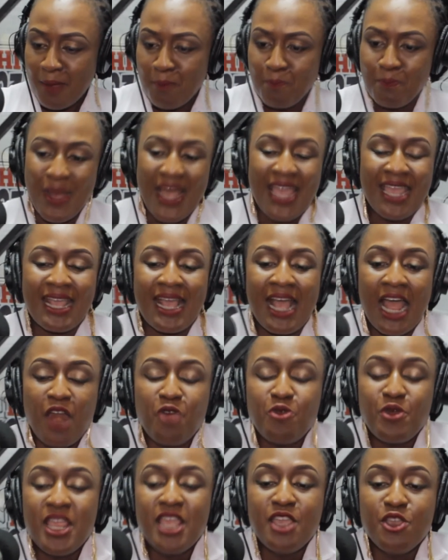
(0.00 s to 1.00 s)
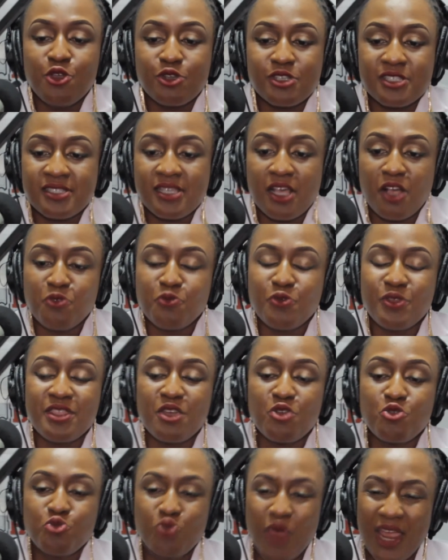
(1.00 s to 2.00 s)
by carrying yourself with
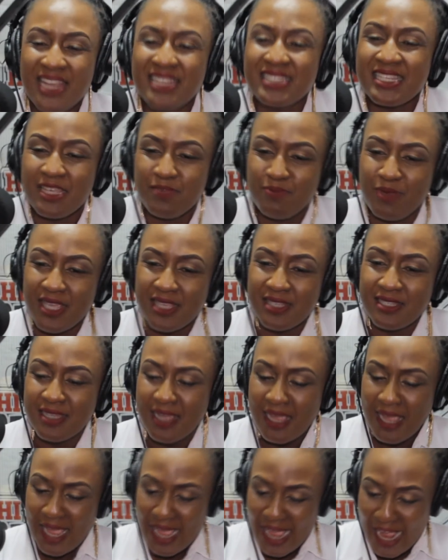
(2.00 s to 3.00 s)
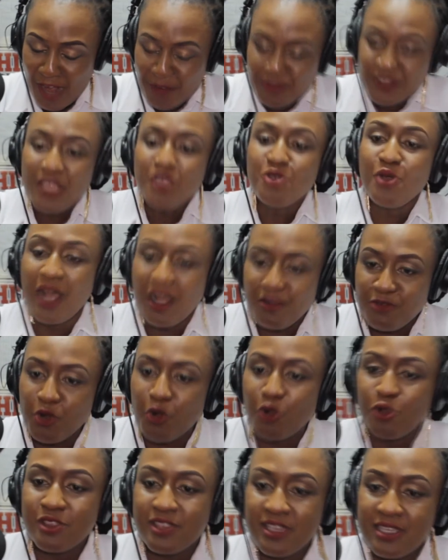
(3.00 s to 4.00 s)
the right image, after you have
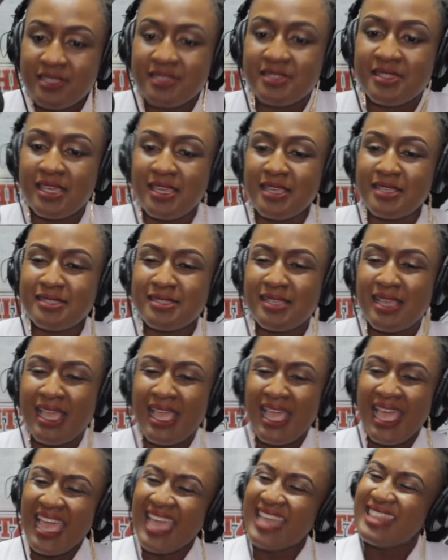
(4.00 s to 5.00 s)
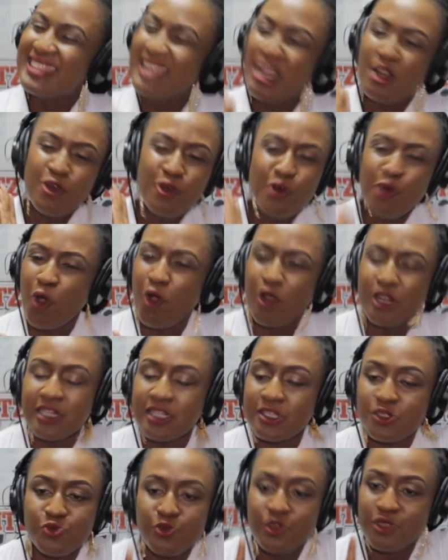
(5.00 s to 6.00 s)
all these things and the Lord
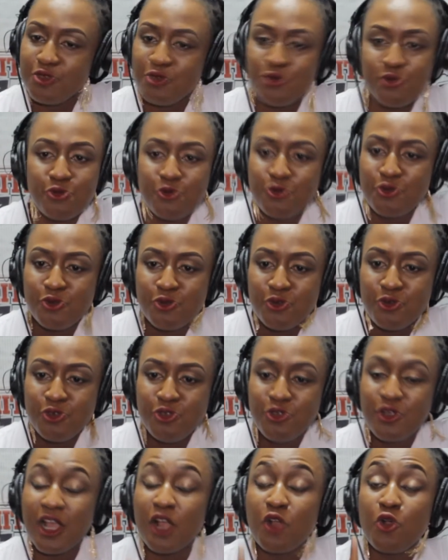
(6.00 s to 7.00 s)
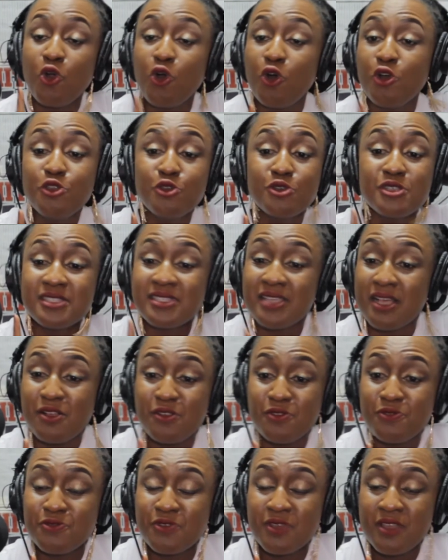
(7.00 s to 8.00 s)
is with you, you can call
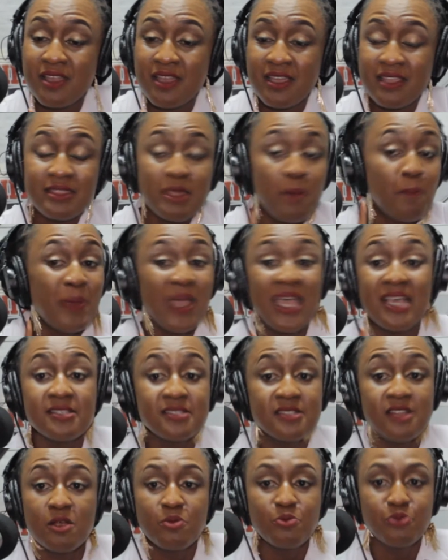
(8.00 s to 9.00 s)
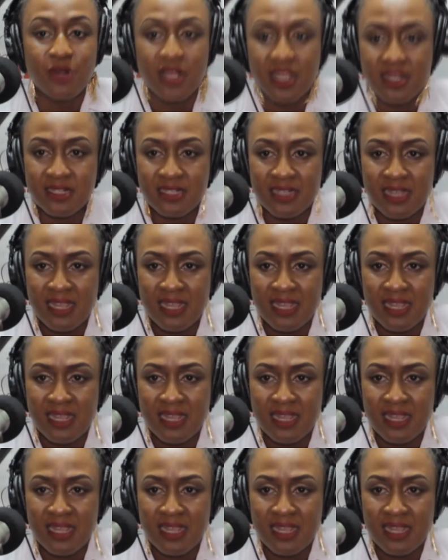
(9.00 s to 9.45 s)
yourself the personal brand.